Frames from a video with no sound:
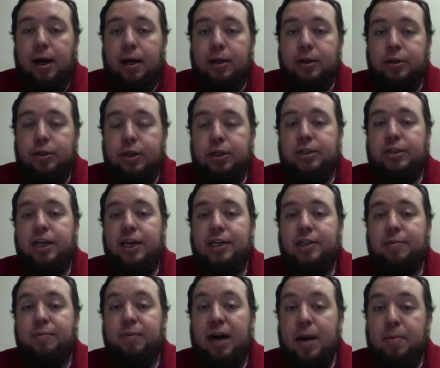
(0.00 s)
Just
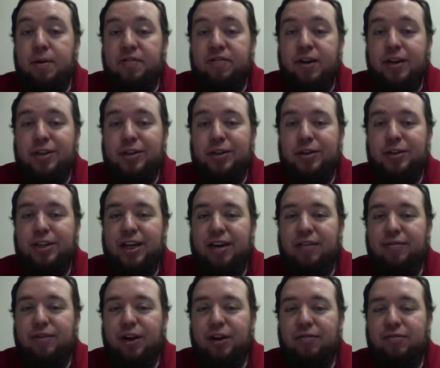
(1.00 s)
as my professors
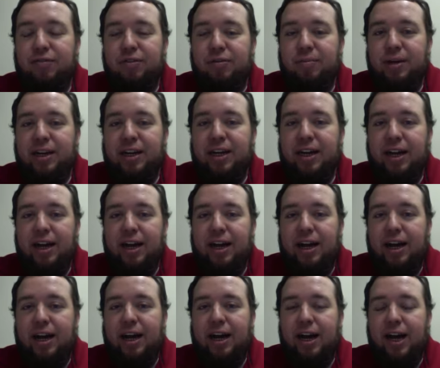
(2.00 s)
have done for me,
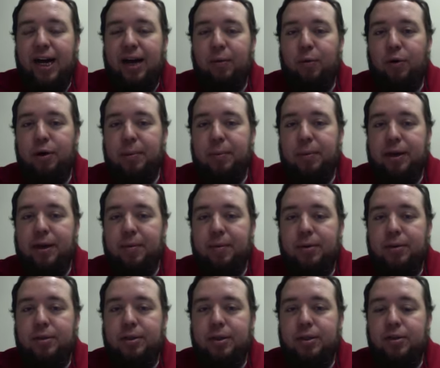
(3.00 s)
I want to be
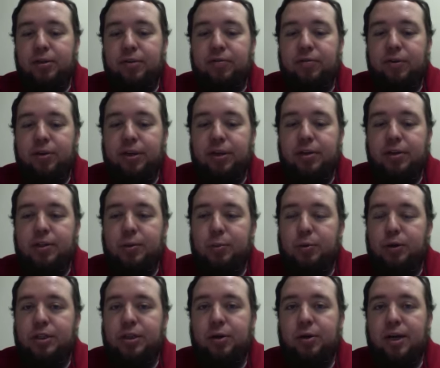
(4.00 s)
able to do for you. So
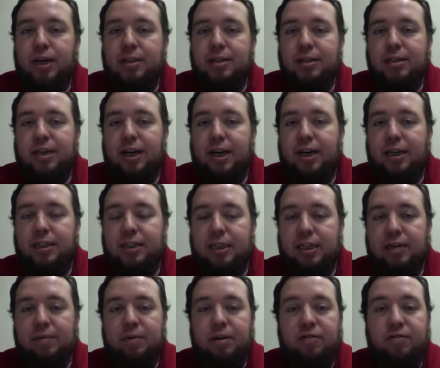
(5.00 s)
please don't hesitate to
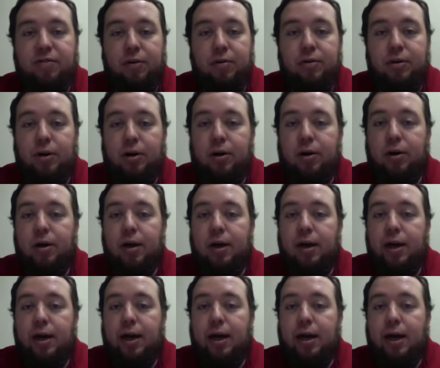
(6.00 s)
give me a phone call,
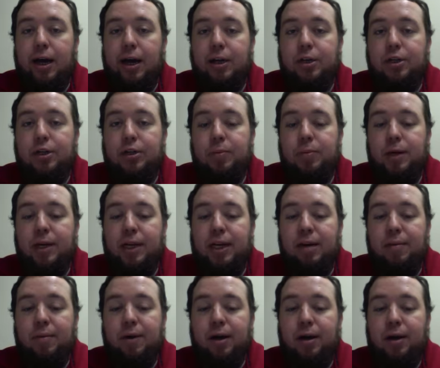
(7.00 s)
shoot me an
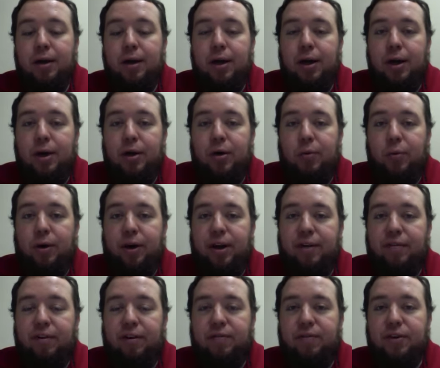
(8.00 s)
email,
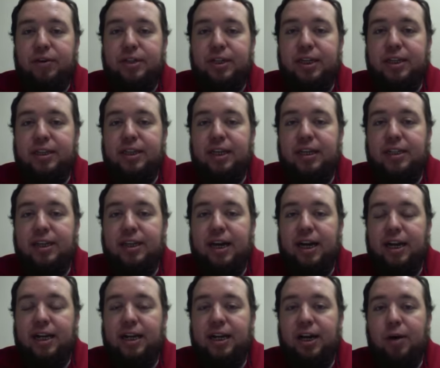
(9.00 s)
whatever, if there's anything that
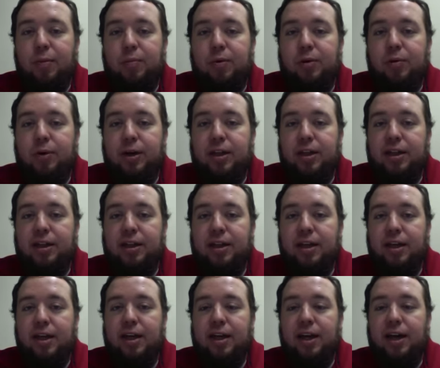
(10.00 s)
I can help you with.
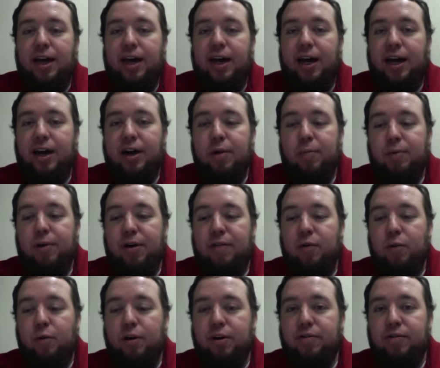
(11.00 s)
I hope you have
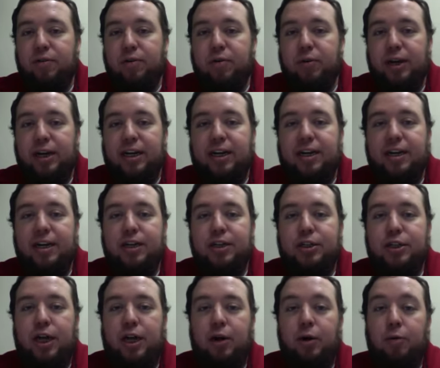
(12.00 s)
a wonderful week.
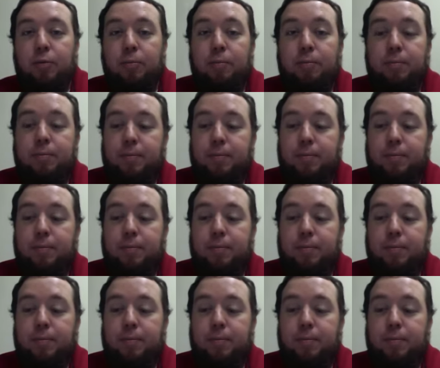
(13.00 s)
Shalom.